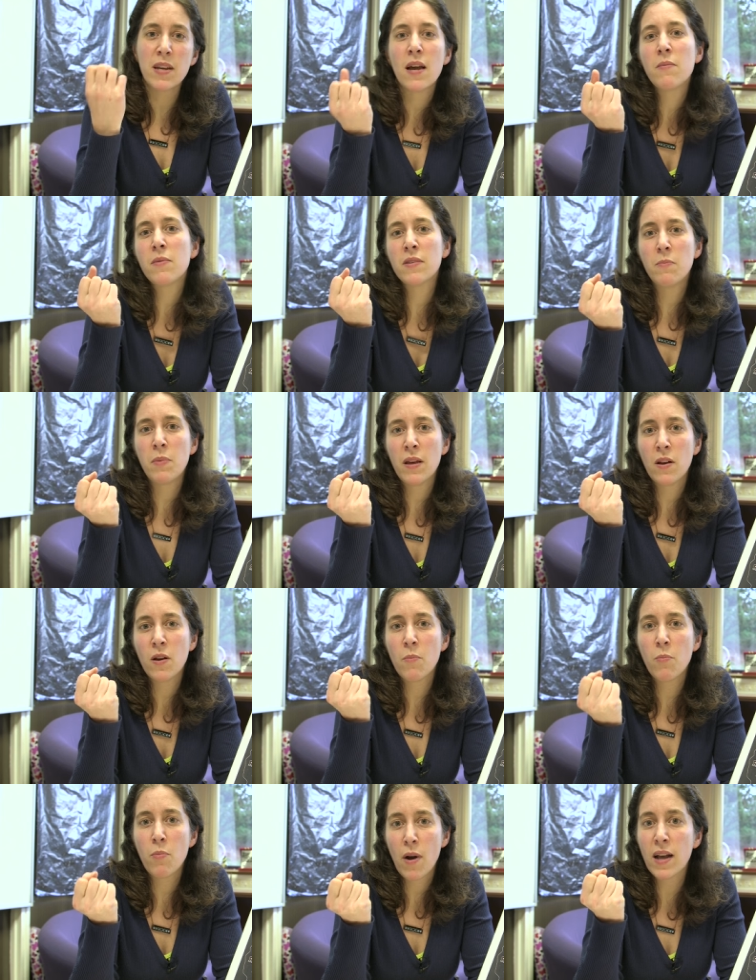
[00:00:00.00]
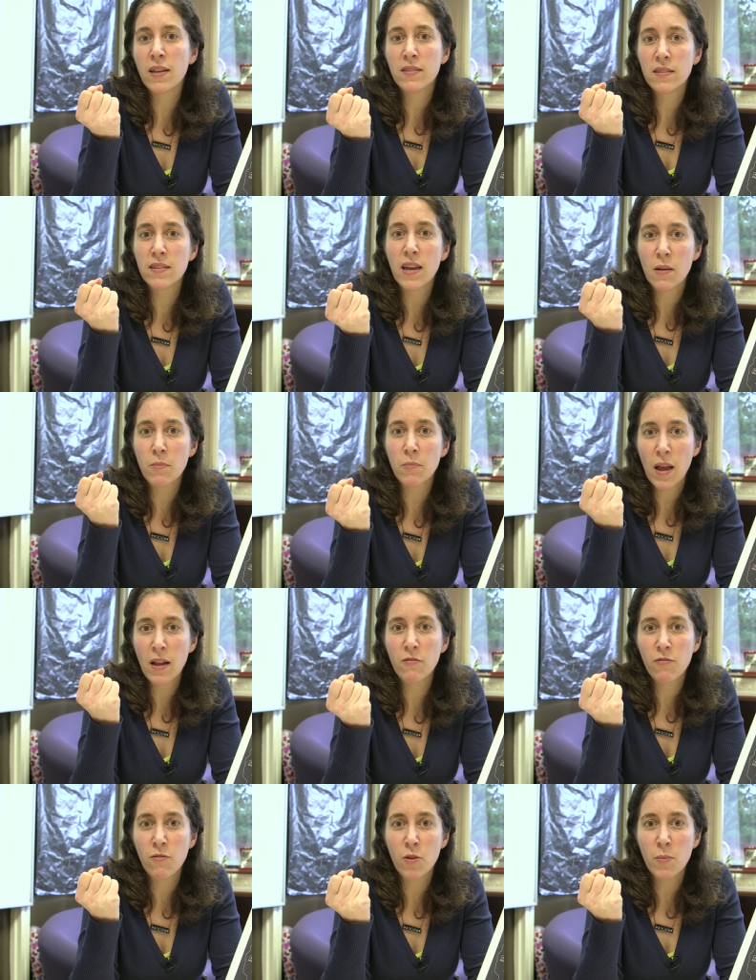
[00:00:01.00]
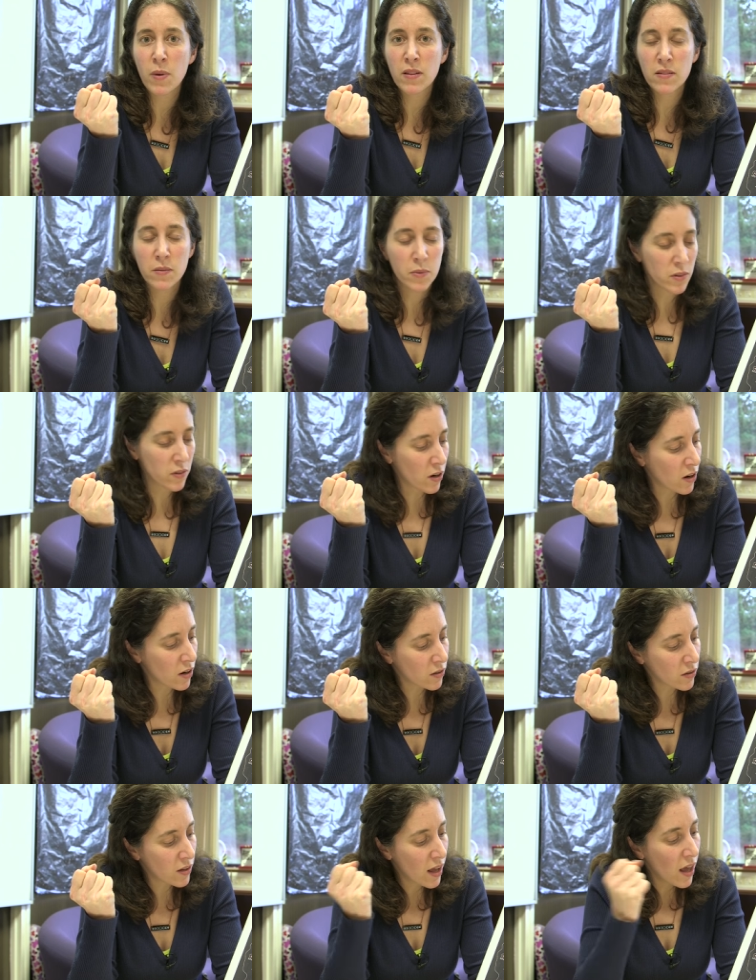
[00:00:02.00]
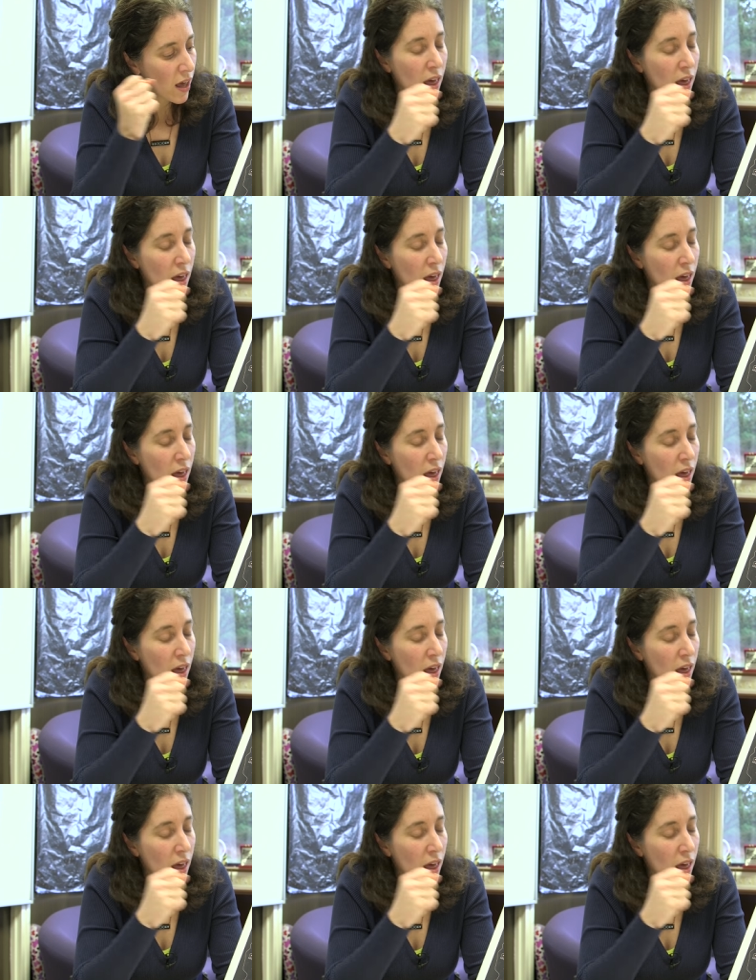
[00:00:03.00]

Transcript: time it's being compressed and, and forming some stars.